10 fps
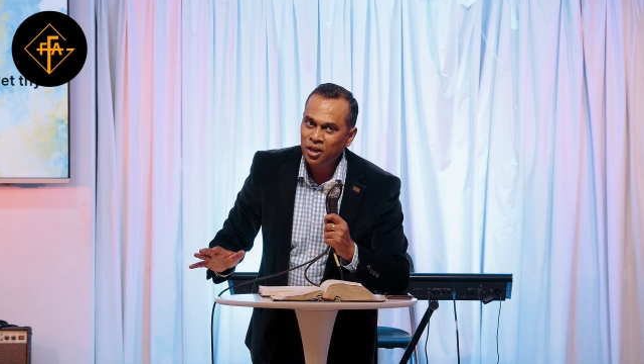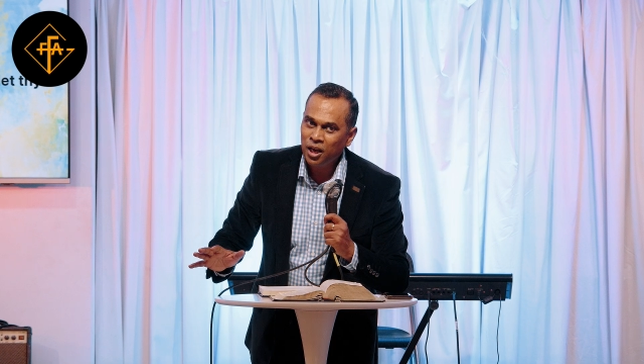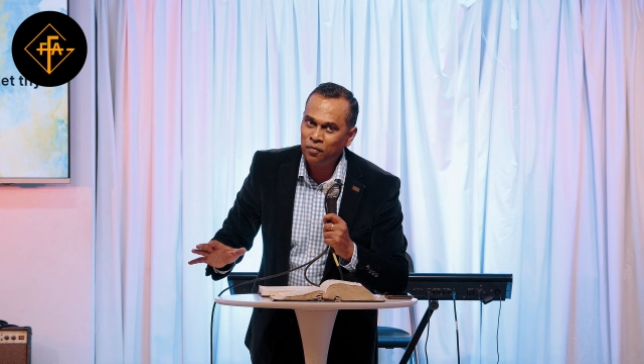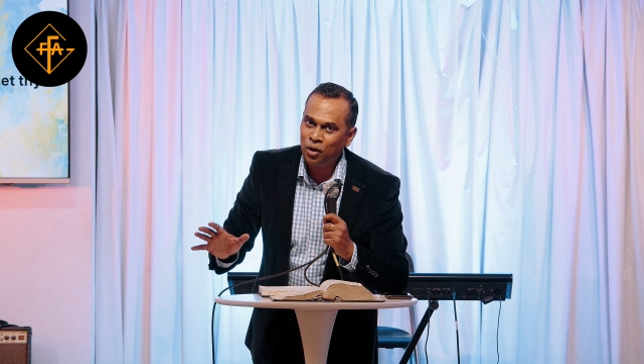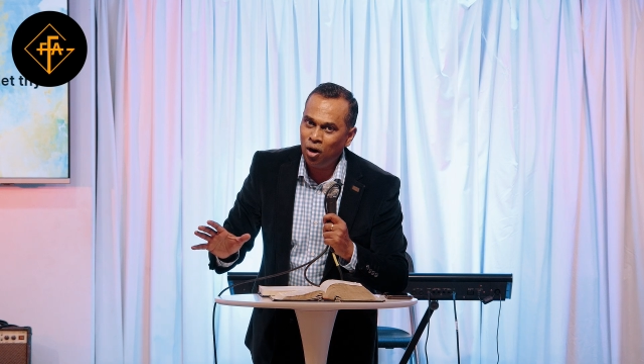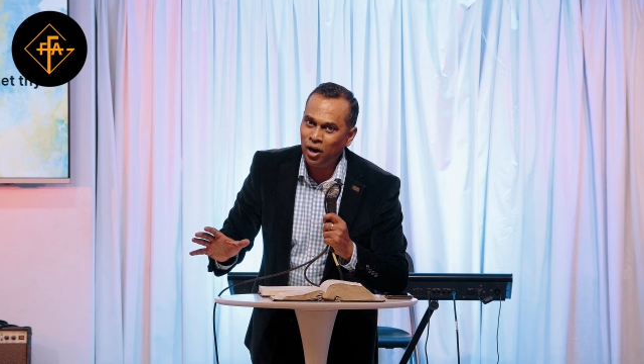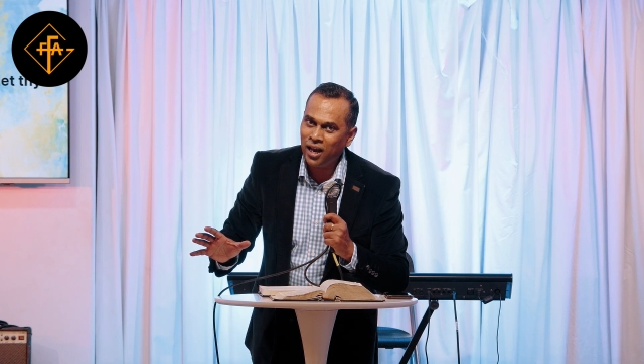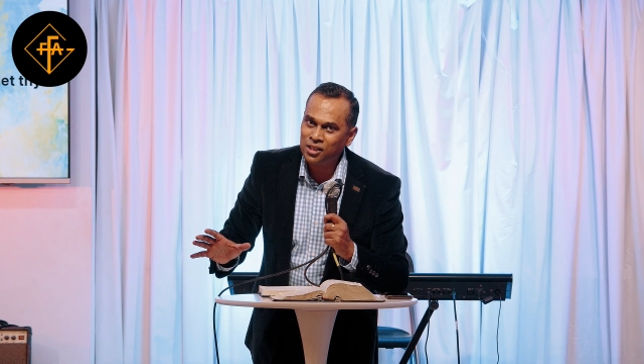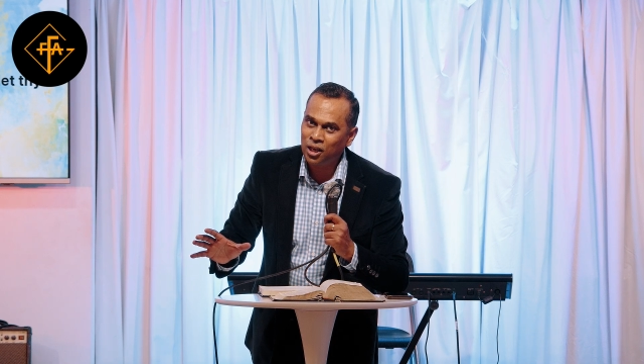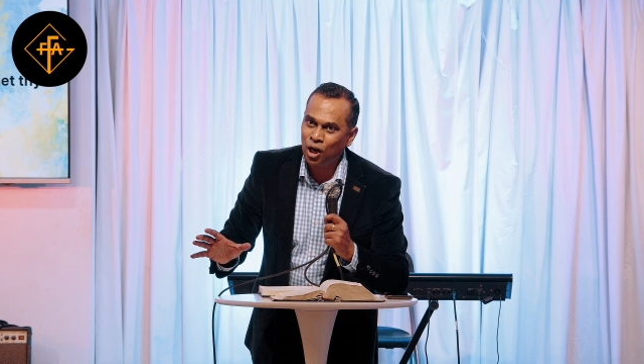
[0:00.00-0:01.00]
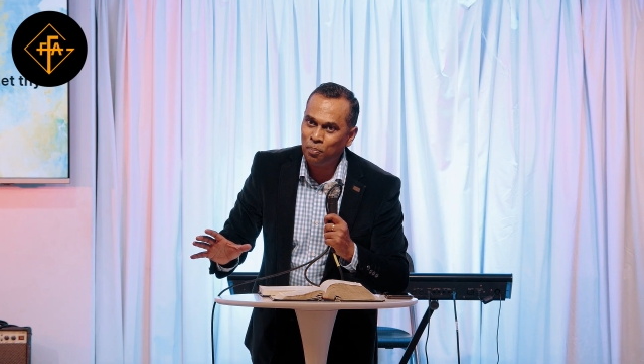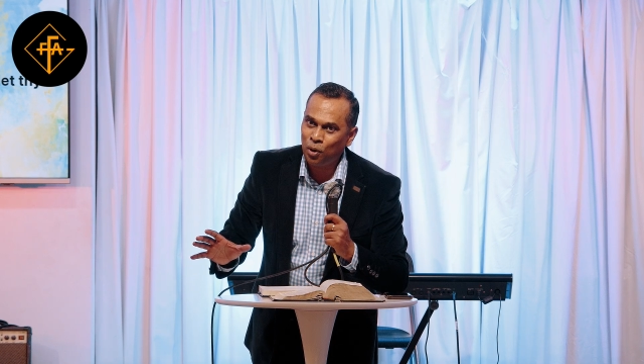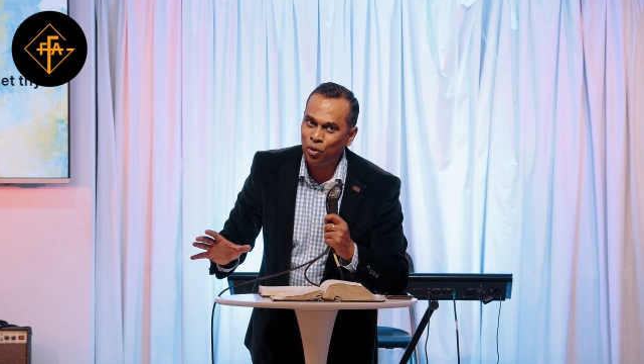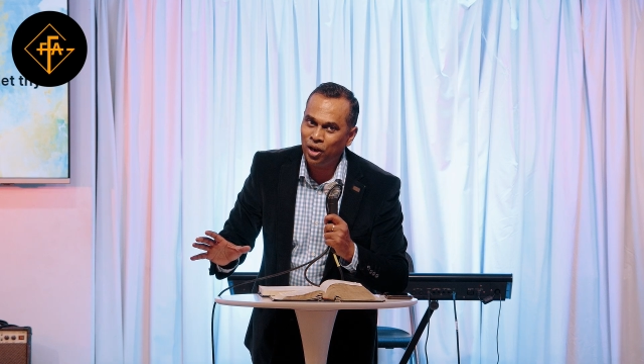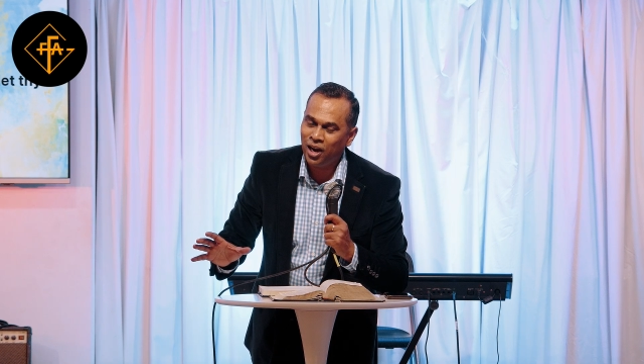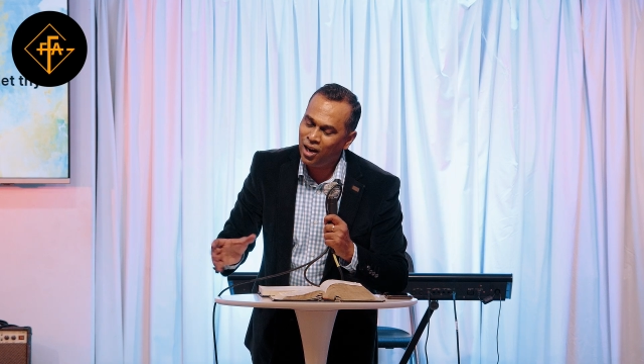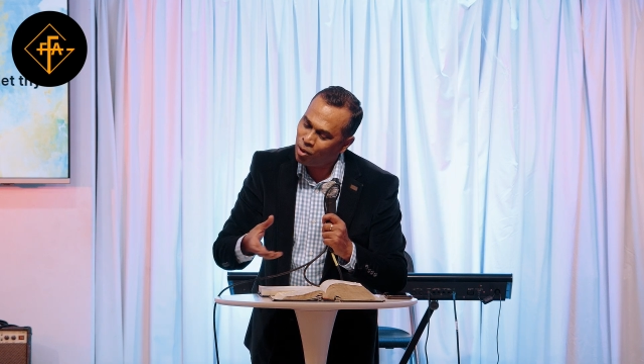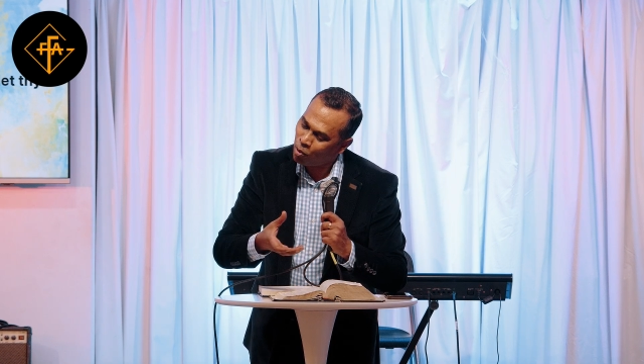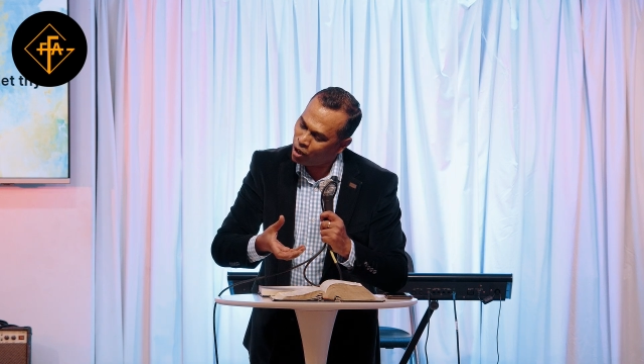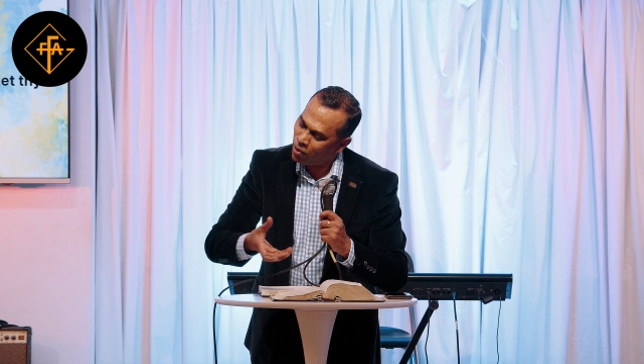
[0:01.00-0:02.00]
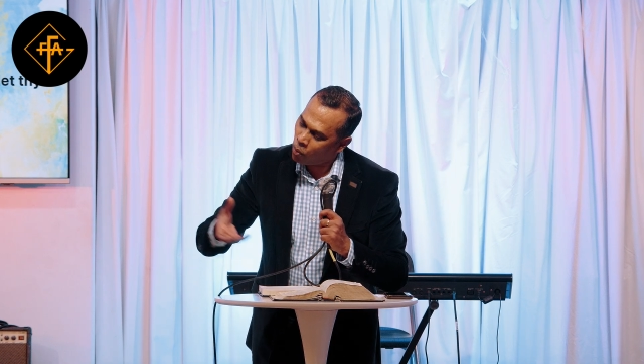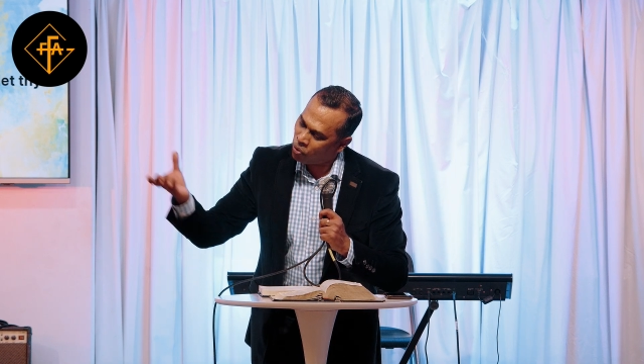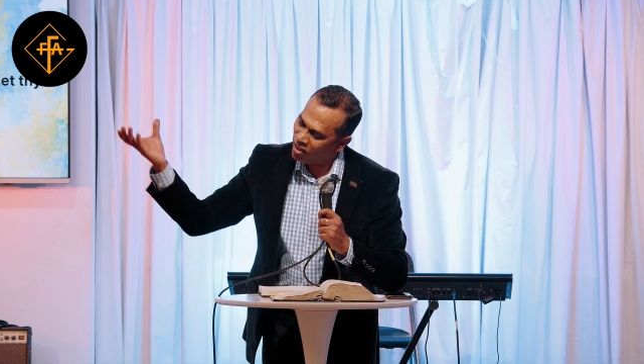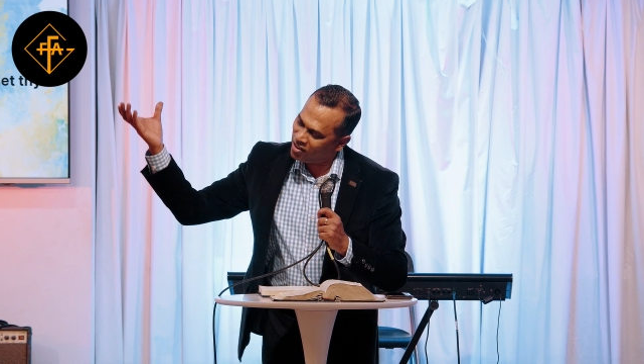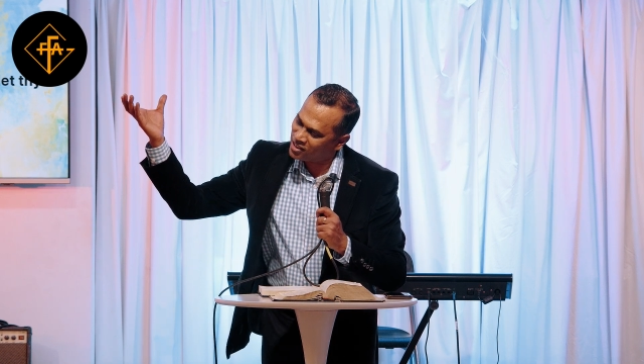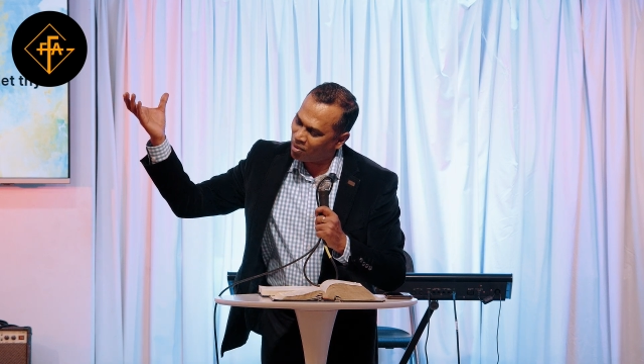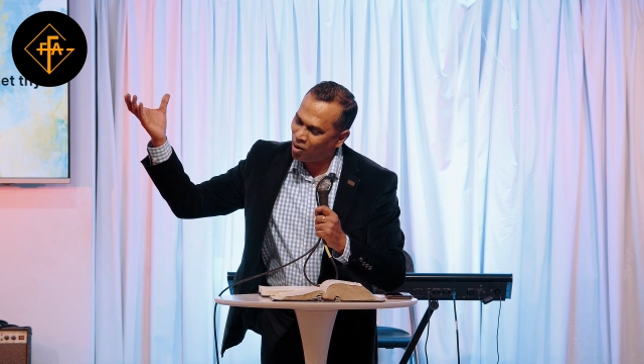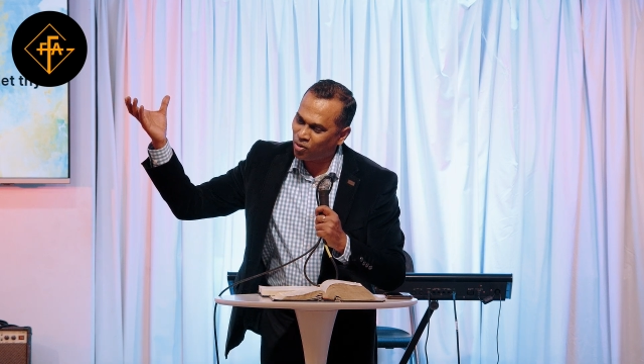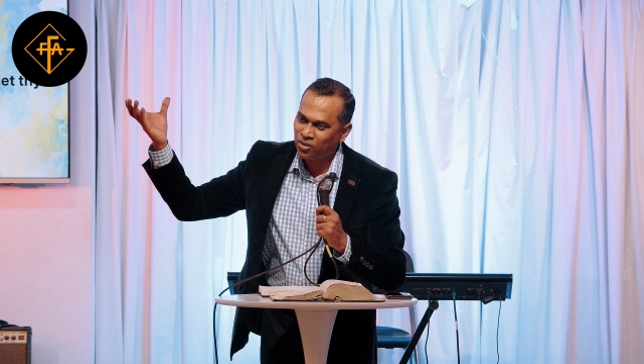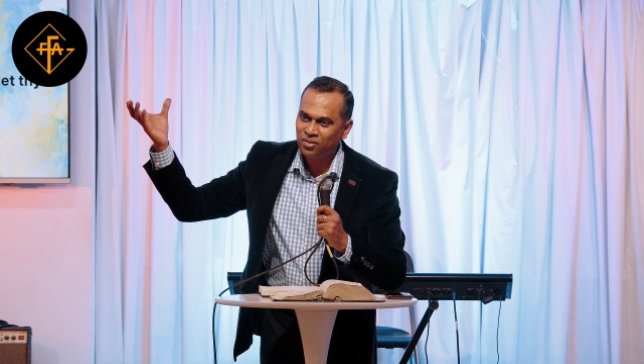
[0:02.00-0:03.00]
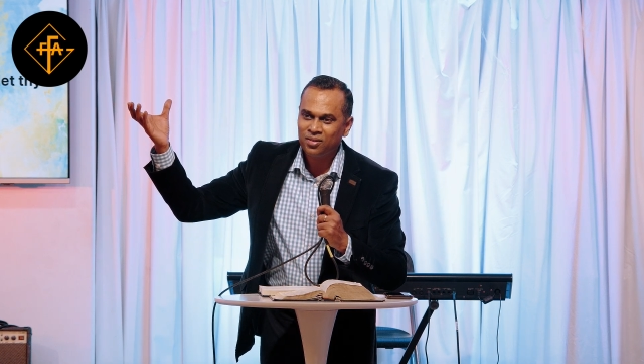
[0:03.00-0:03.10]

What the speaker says: If God has a grip over your head, your body will just come out.